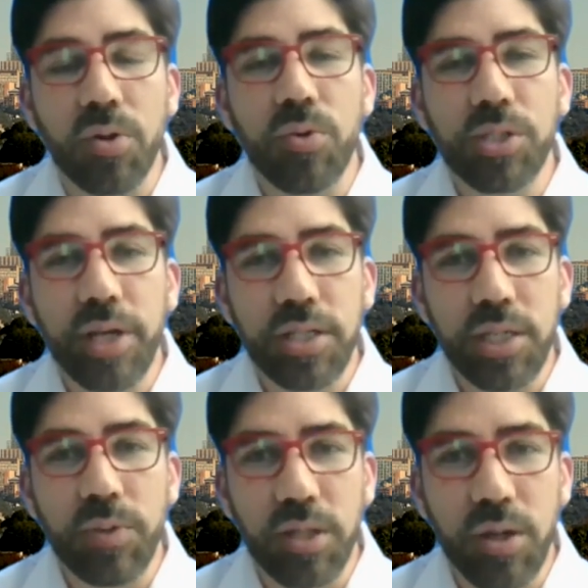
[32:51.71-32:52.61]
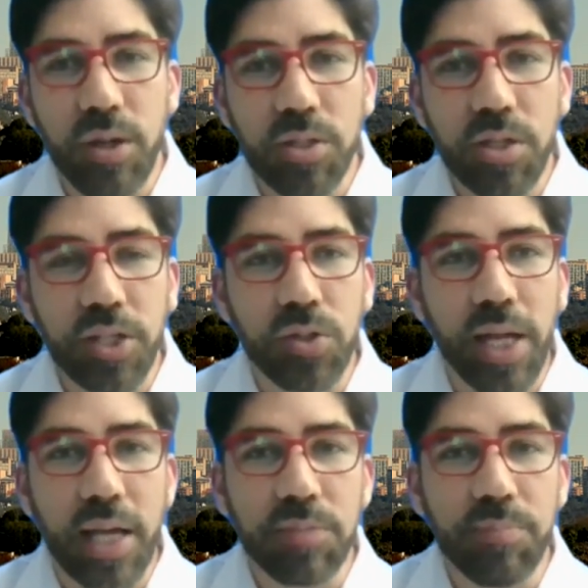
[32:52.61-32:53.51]
Who's going to deal with those contractual
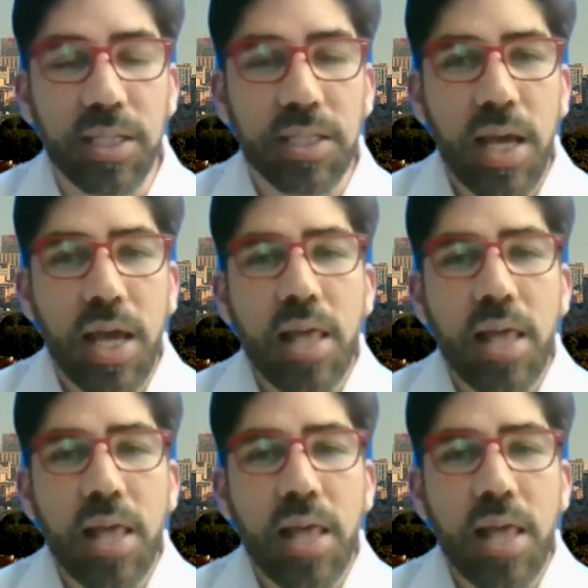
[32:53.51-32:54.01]
aspects?